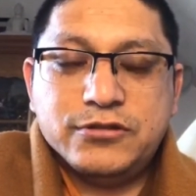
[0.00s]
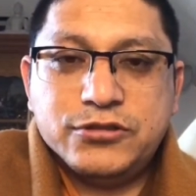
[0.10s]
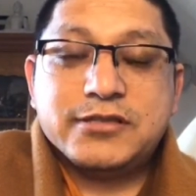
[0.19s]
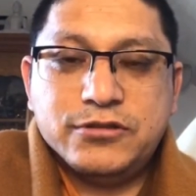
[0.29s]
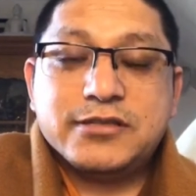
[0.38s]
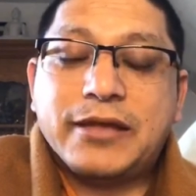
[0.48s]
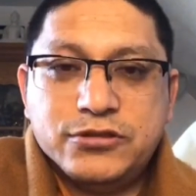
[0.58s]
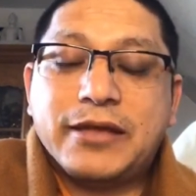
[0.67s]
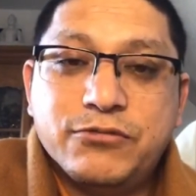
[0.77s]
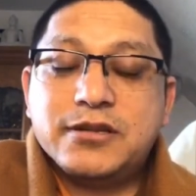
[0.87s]
doesn't
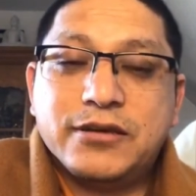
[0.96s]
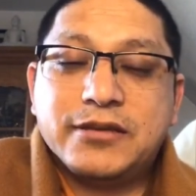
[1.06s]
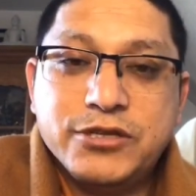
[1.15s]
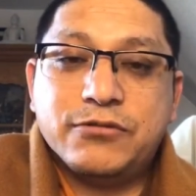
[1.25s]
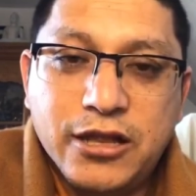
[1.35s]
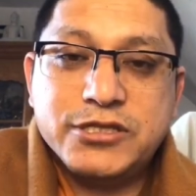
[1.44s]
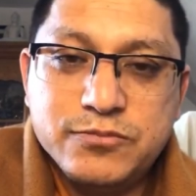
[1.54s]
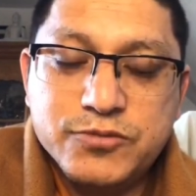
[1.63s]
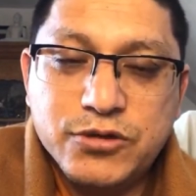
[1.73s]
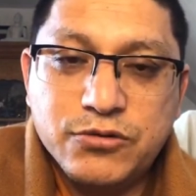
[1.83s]
matter which
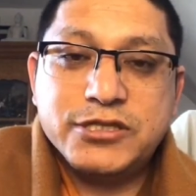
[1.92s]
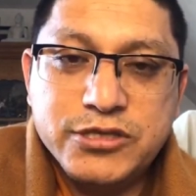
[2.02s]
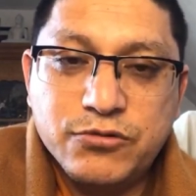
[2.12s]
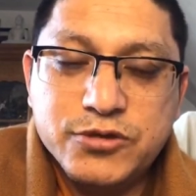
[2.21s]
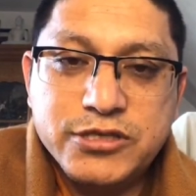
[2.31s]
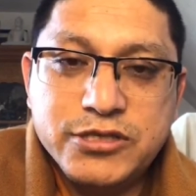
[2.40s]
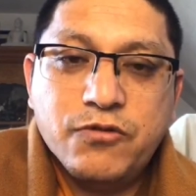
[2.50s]
realms or which